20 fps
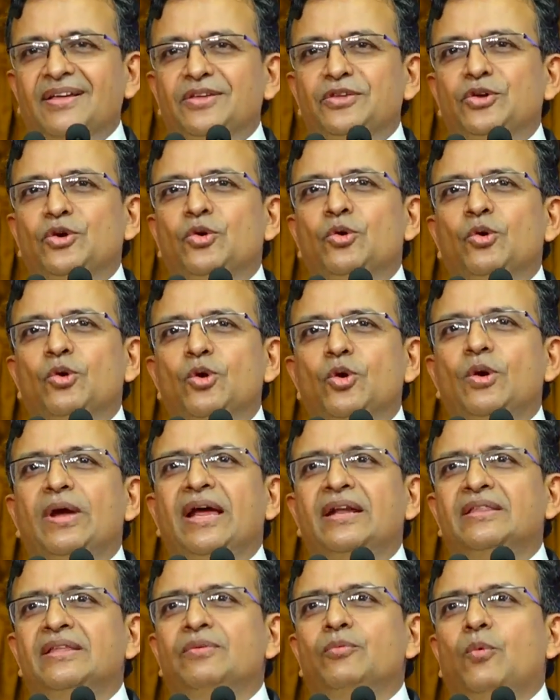you look
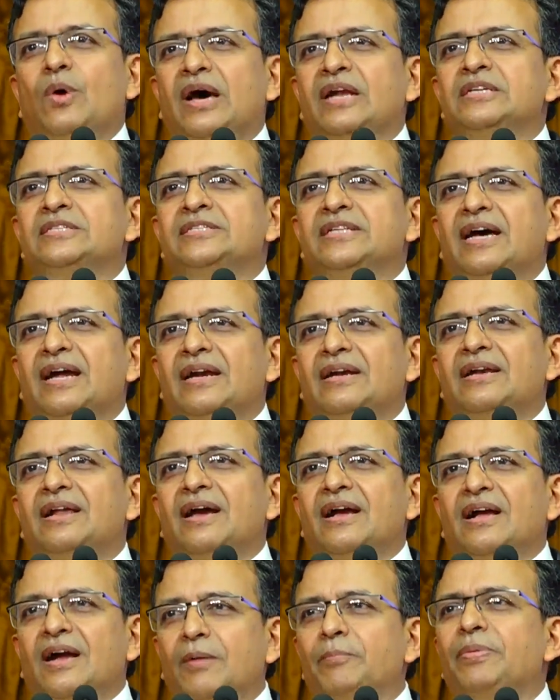at the ones
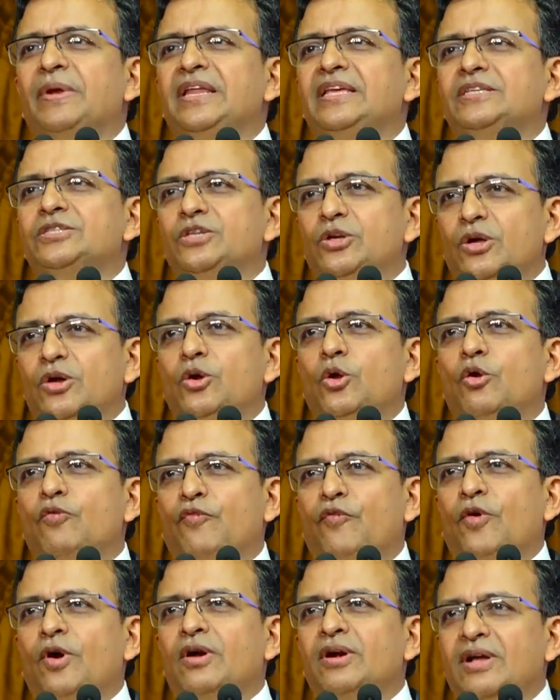that companies look
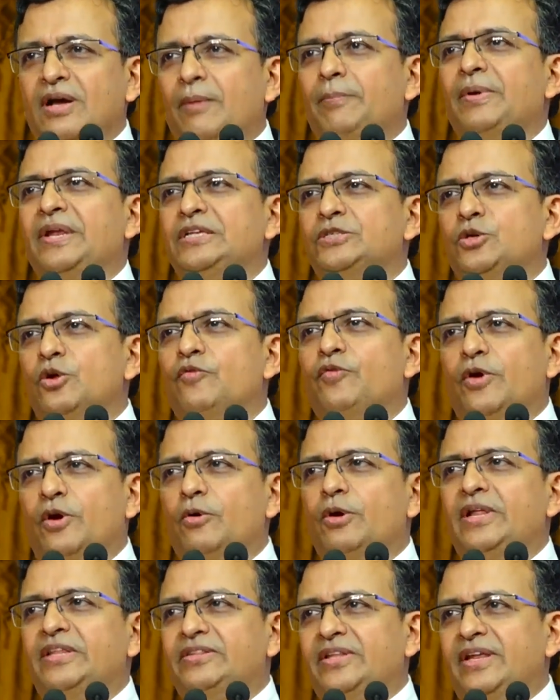for? Companies look for
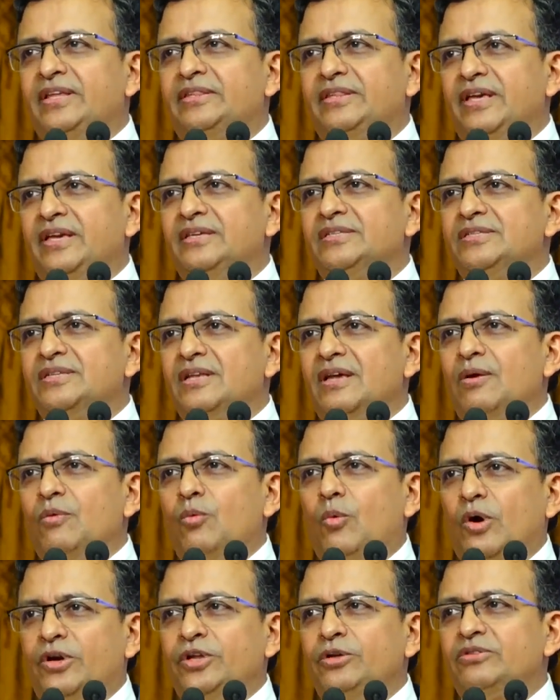only 3 things:
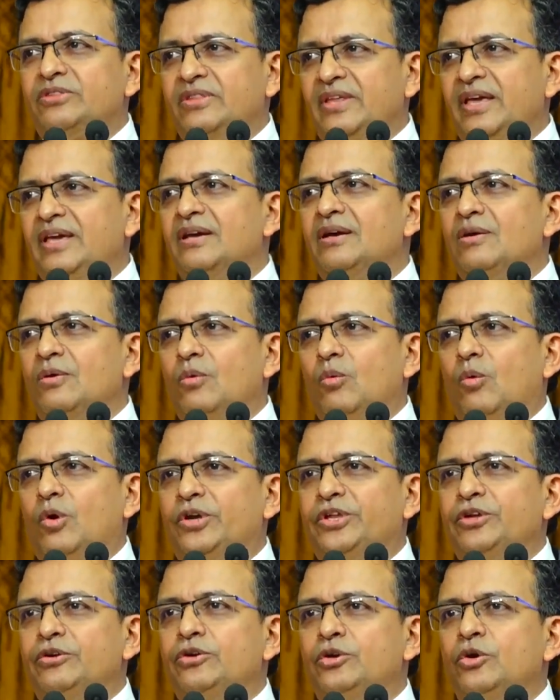what you think,
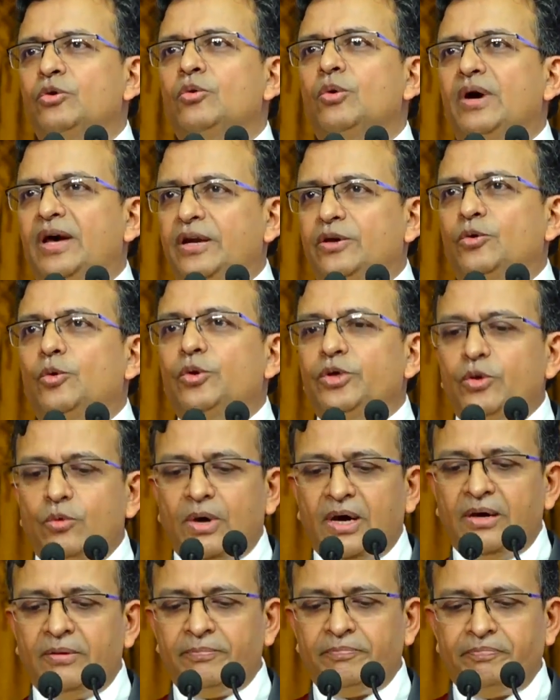what you do, and who you
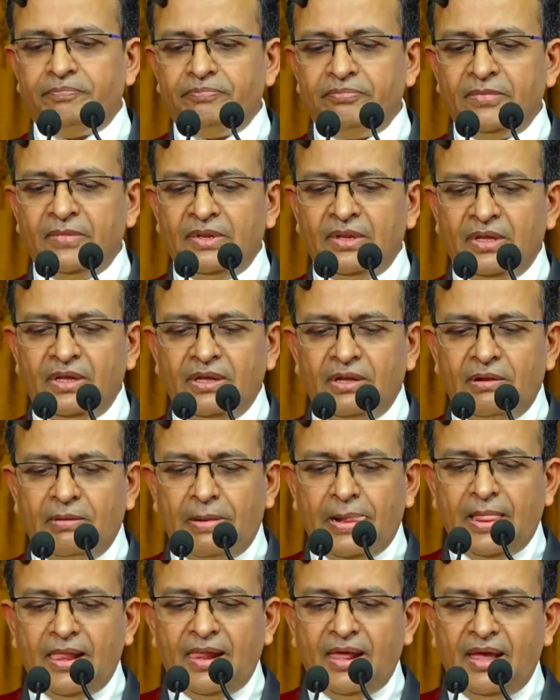are.
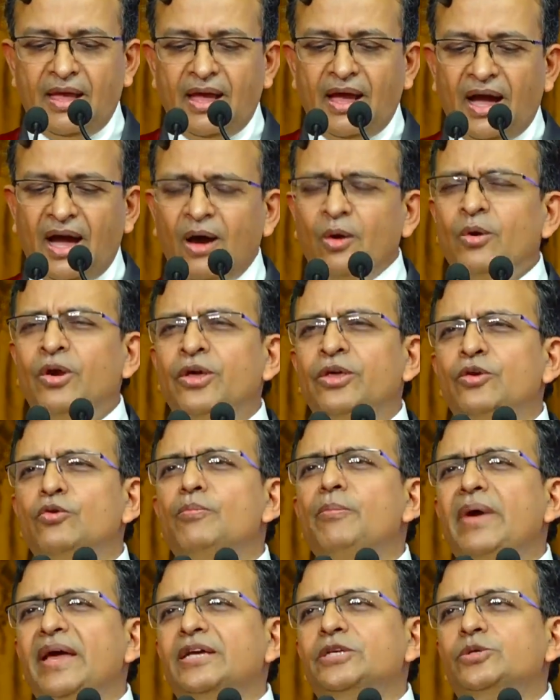How do you
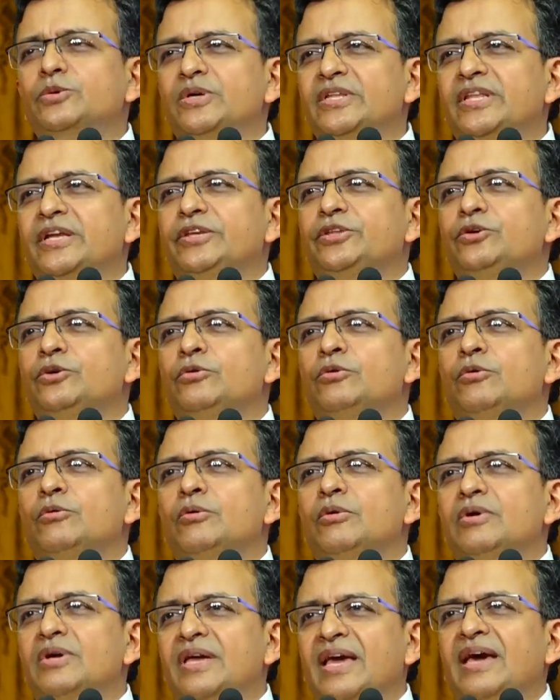make sure that you
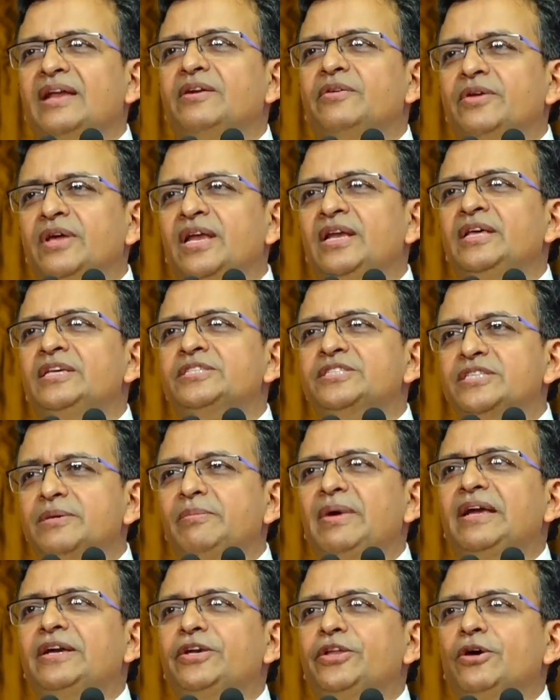can really
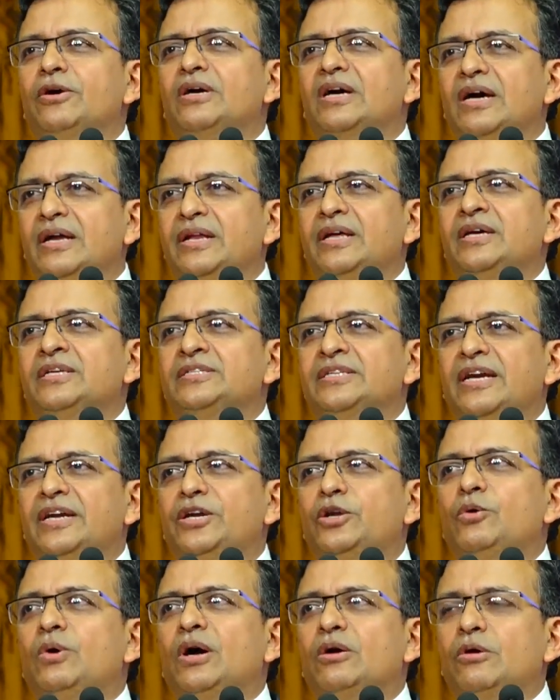cement your careers
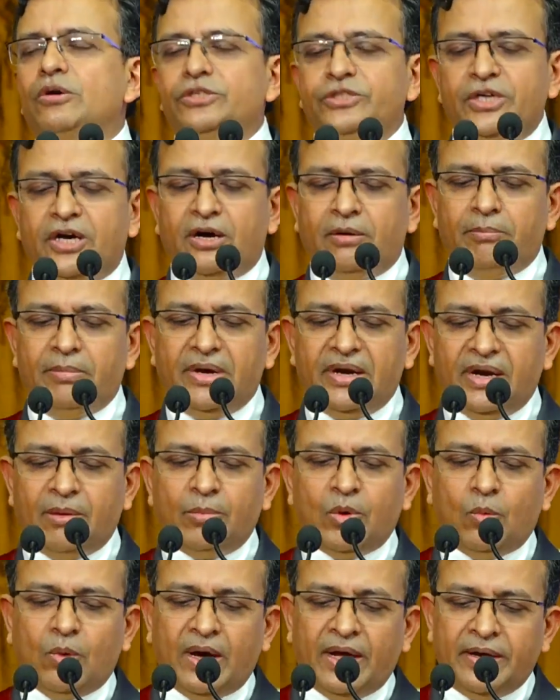and do a good job?
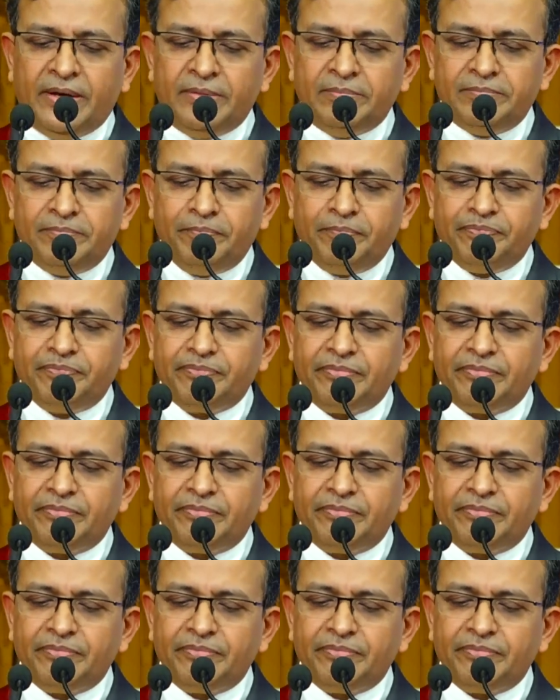Number 1,